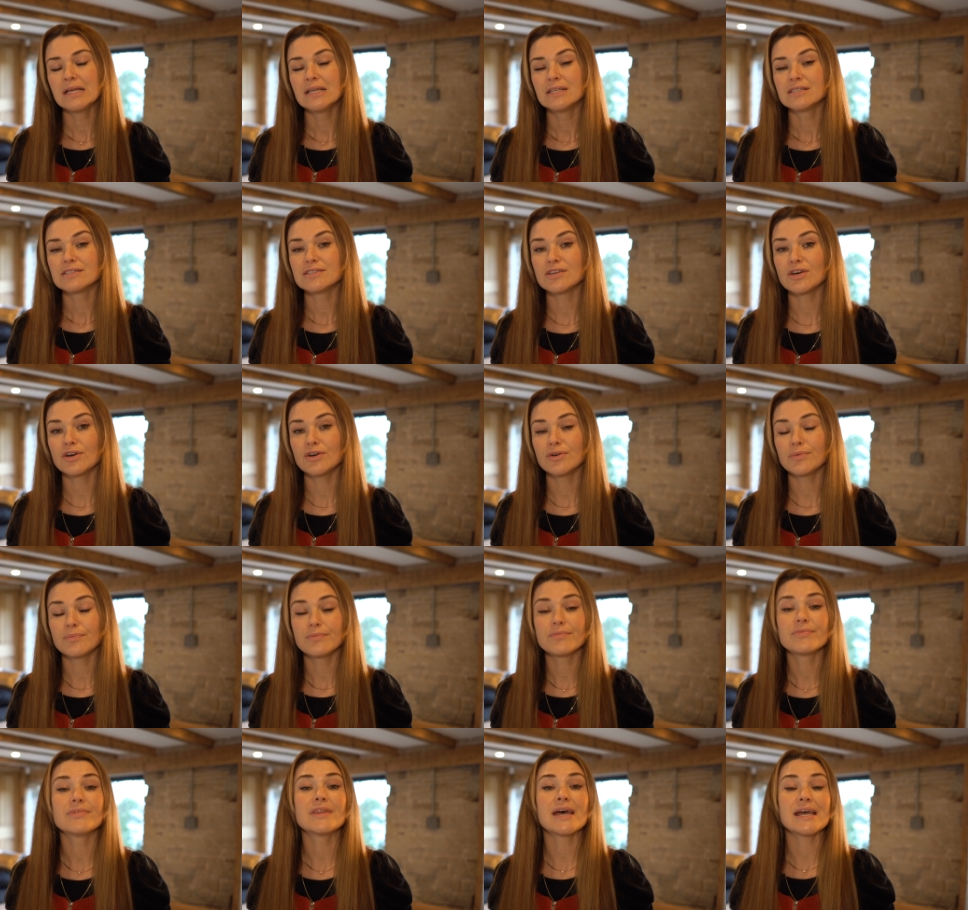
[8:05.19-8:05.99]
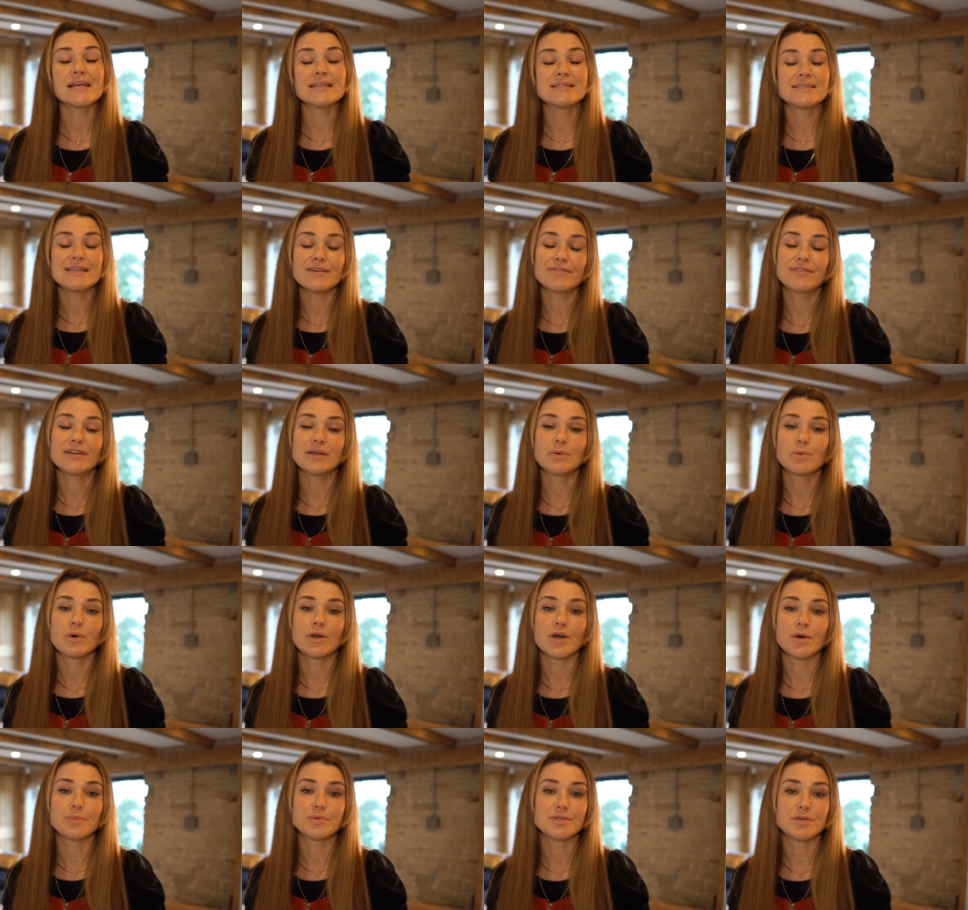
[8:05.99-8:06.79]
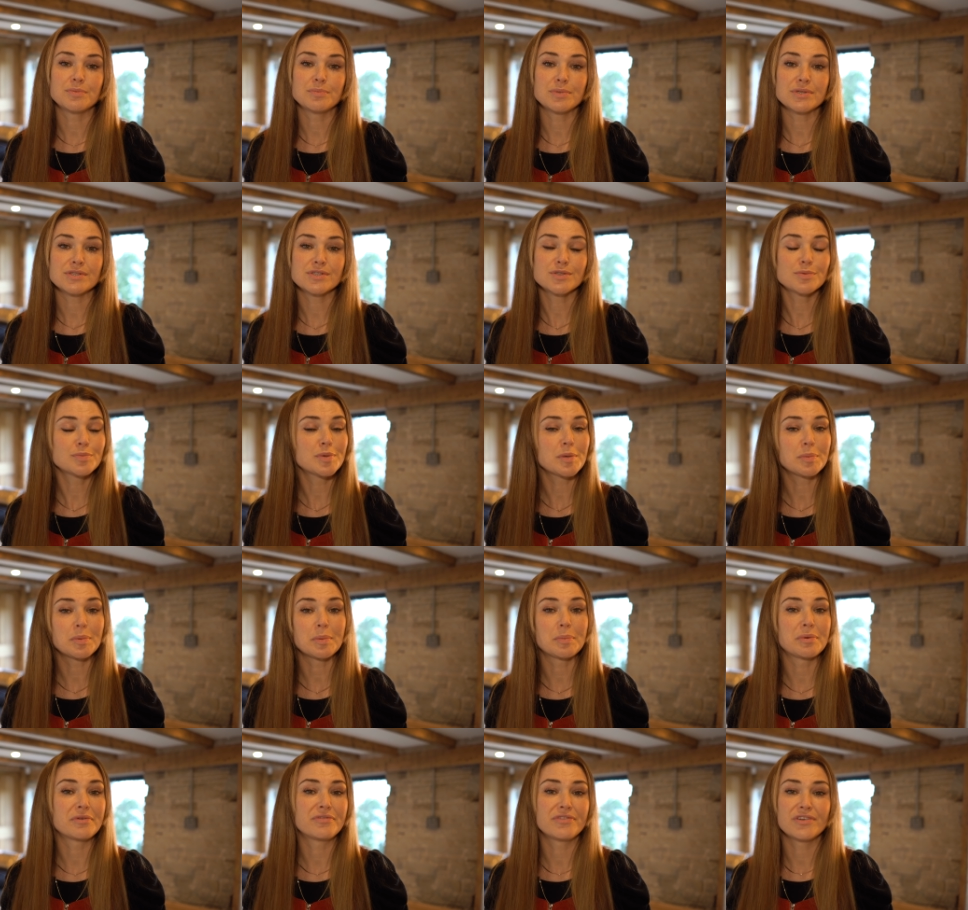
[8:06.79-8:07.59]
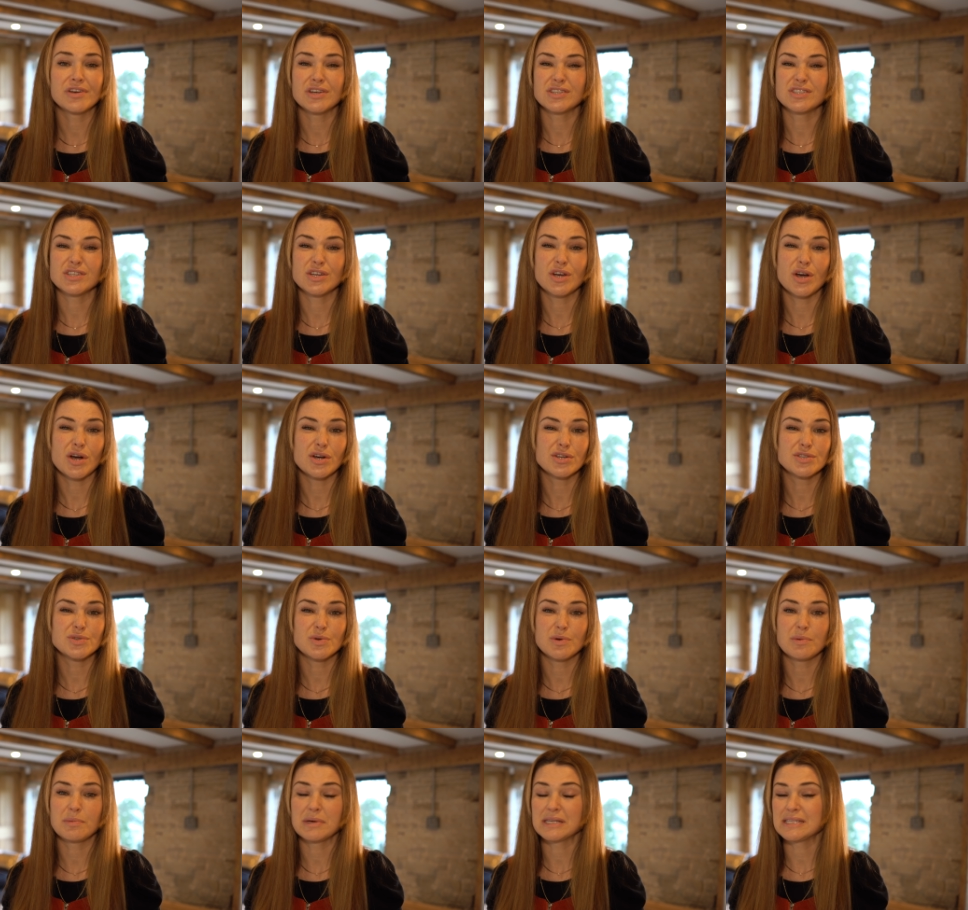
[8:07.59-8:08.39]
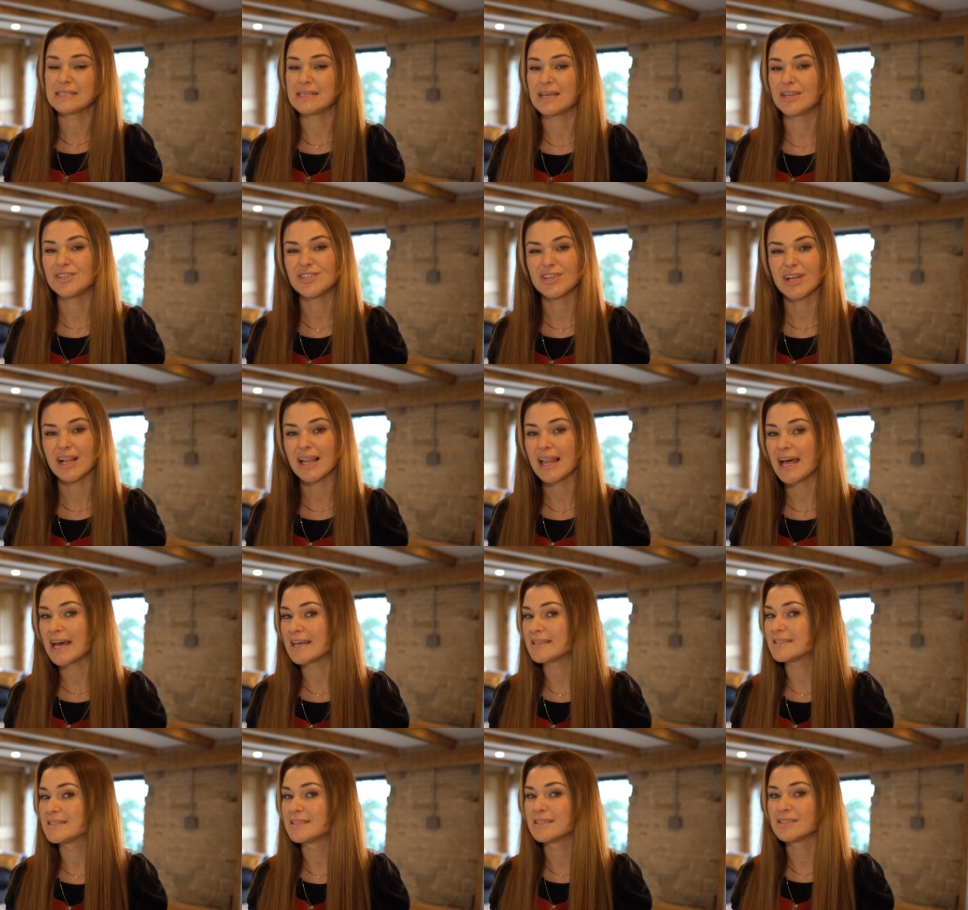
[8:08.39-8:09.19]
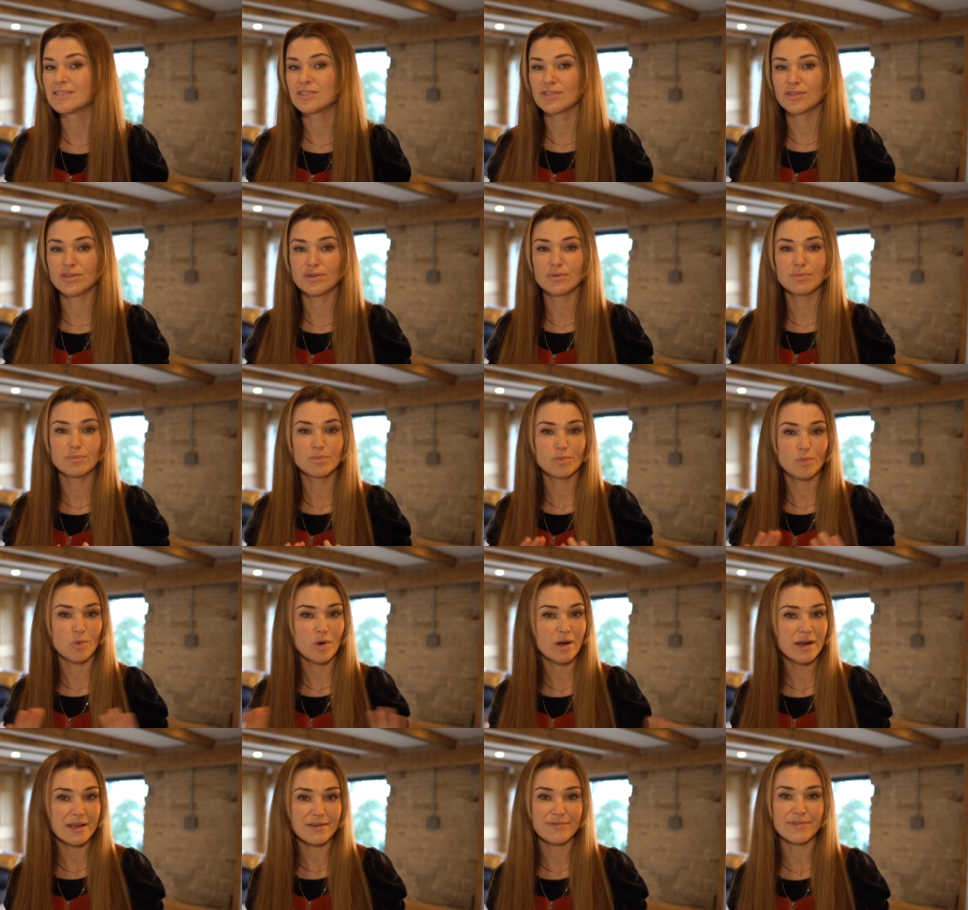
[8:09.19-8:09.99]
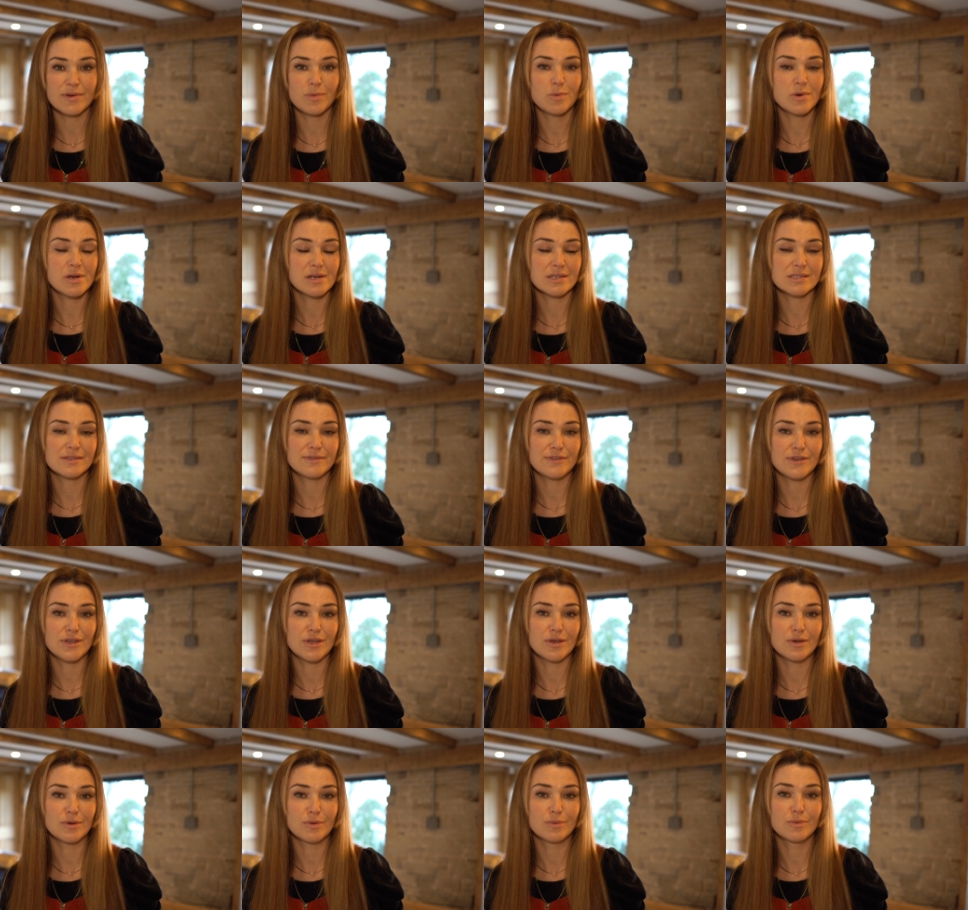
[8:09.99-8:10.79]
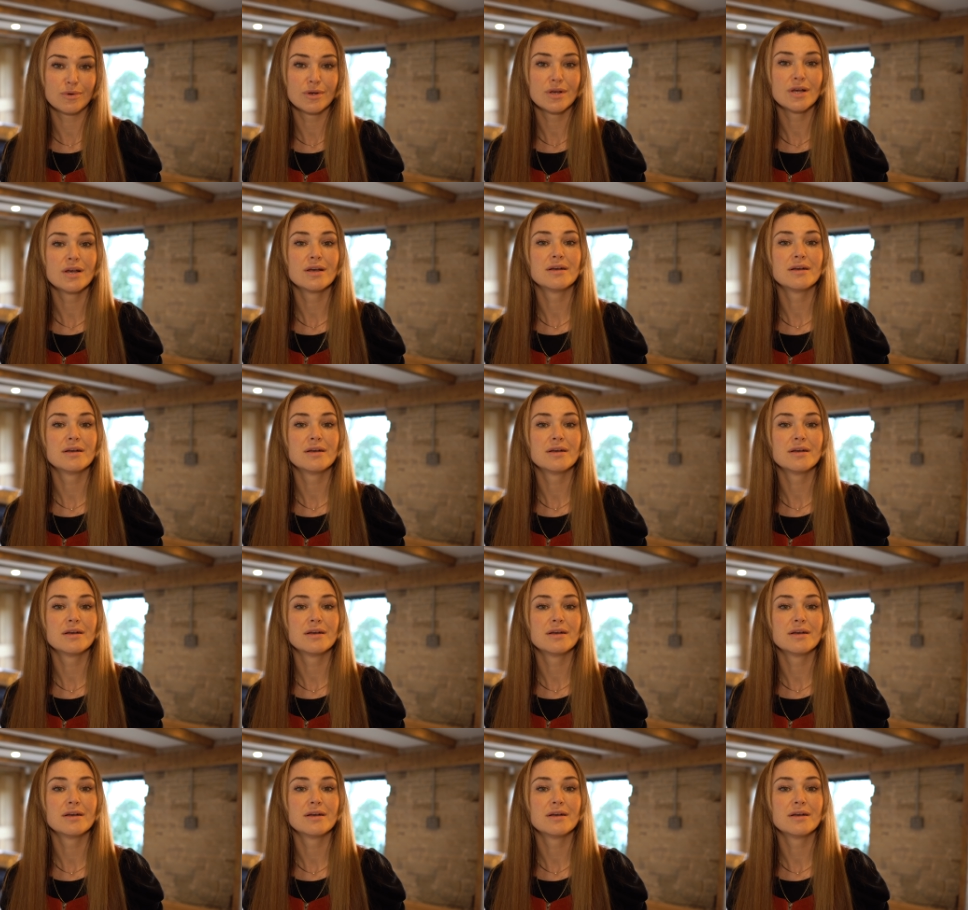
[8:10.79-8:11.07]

So that is definitely one option, but some people prefer to go to a meditation class. So whatever works for you.